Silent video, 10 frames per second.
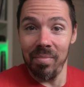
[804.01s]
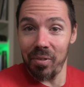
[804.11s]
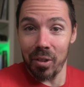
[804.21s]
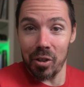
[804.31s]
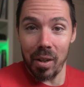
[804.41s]

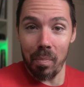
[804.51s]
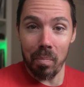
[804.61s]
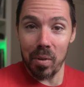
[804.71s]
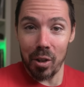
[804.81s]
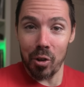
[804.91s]
for
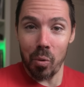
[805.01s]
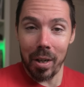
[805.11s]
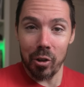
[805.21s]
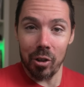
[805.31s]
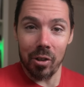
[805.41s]
some
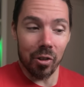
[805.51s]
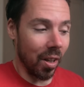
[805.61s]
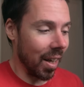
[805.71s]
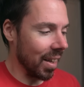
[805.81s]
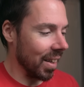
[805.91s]
situations,
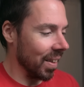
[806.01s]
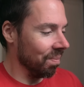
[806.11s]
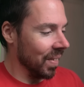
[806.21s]
and